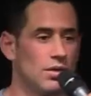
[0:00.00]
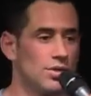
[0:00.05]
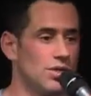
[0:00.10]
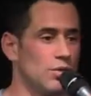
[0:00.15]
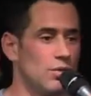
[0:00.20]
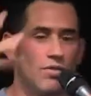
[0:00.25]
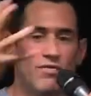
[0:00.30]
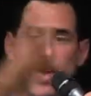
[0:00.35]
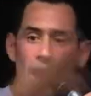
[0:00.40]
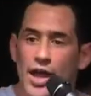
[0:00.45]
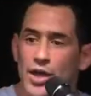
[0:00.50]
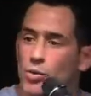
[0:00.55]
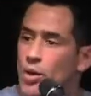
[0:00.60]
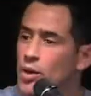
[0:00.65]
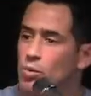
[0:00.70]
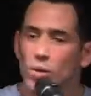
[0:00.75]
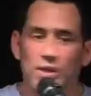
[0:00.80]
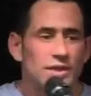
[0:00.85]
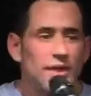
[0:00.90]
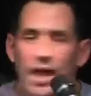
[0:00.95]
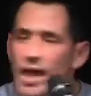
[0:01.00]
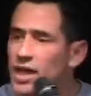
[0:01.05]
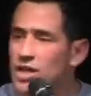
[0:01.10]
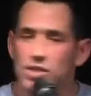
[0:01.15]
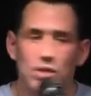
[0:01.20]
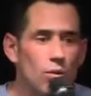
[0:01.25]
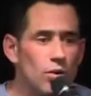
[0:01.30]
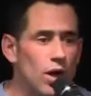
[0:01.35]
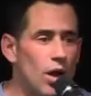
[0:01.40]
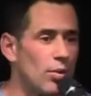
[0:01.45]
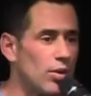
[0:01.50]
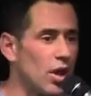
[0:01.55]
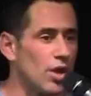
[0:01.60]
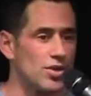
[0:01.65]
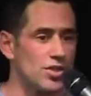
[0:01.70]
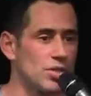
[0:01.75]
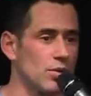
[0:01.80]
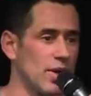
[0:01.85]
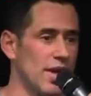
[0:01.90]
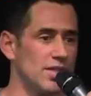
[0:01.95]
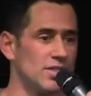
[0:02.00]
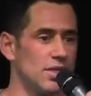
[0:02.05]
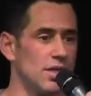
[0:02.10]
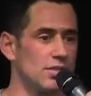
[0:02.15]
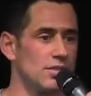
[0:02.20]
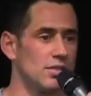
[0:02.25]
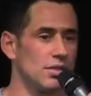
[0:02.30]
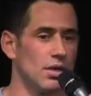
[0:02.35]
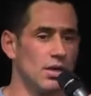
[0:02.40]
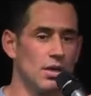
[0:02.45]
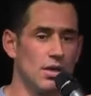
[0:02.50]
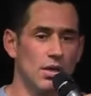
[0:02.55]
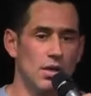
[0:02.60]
to evaluate what the heck is going on with all this craziness.